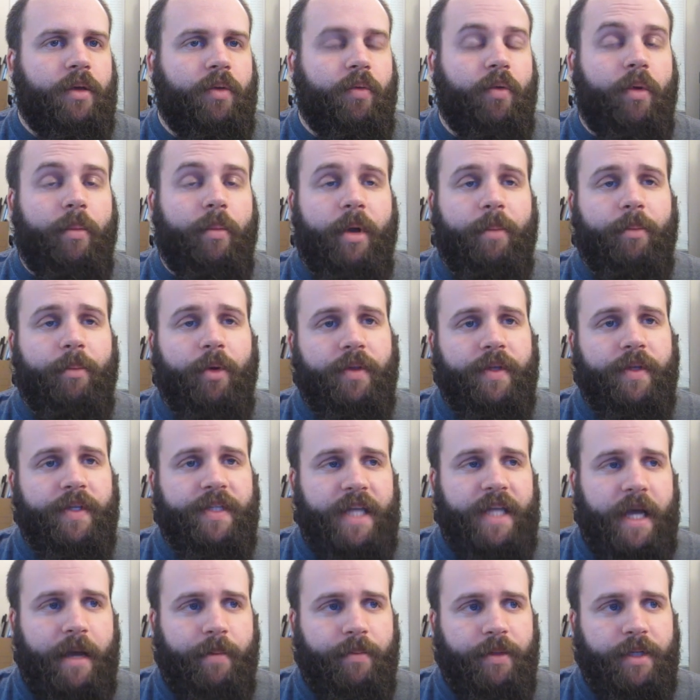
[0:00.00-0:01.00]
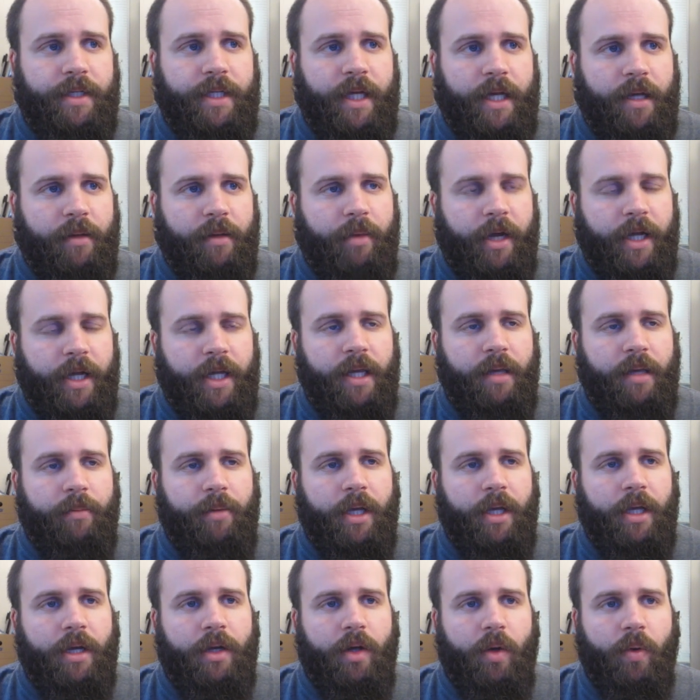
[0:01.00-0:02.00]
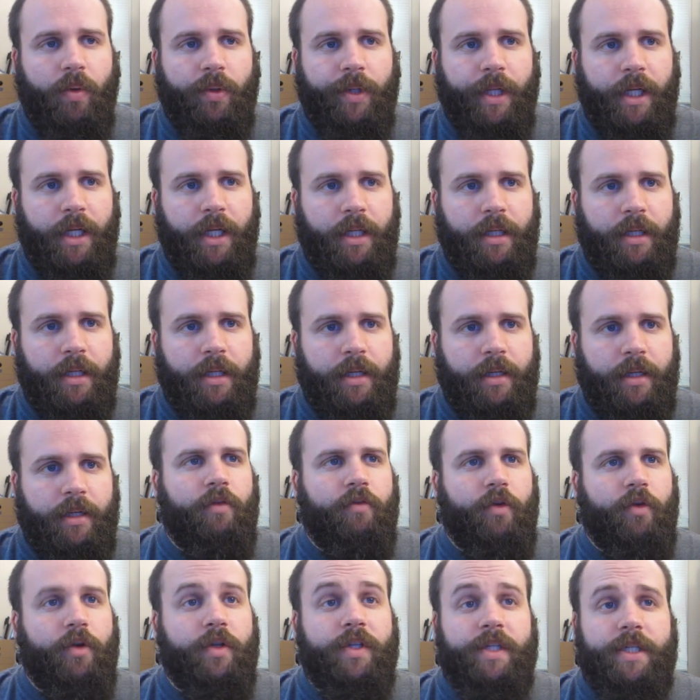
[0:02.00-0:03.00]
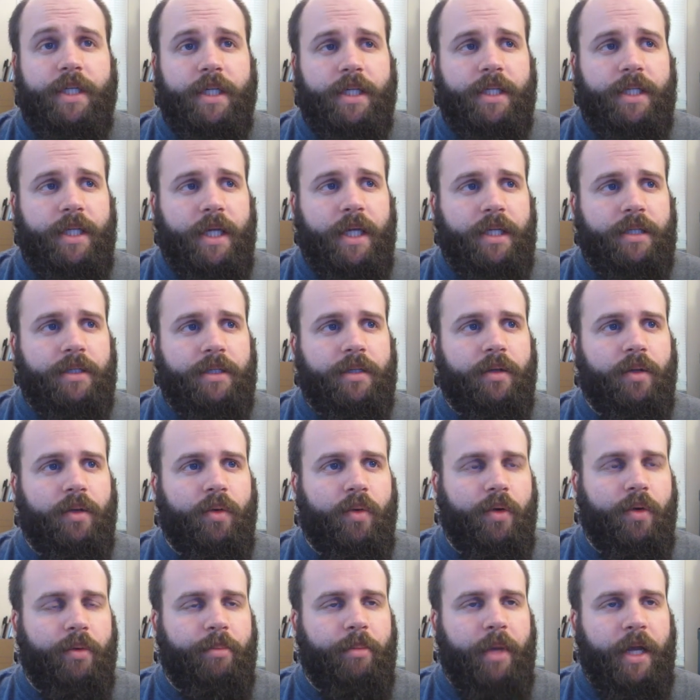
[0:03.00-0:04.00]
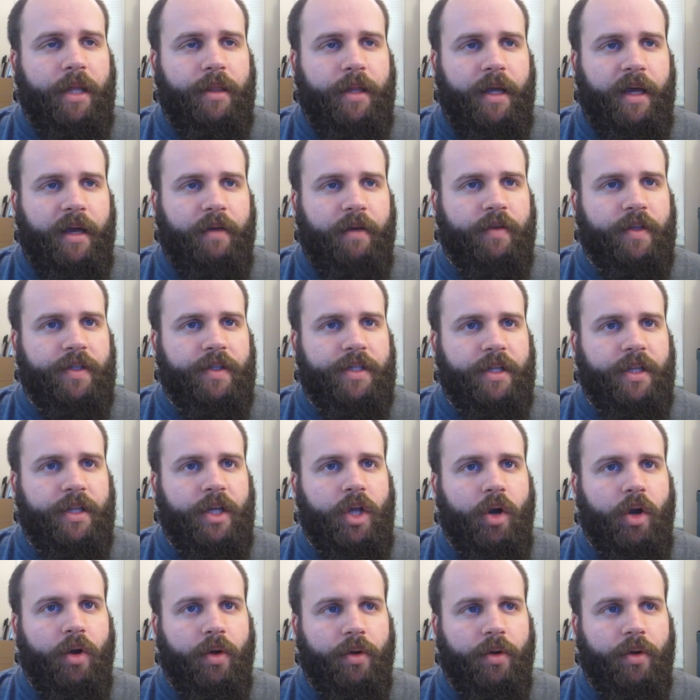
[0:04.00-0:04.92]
Remember the Sabbath day by keeping it holy. For in 6 days the Lord made the heavens and the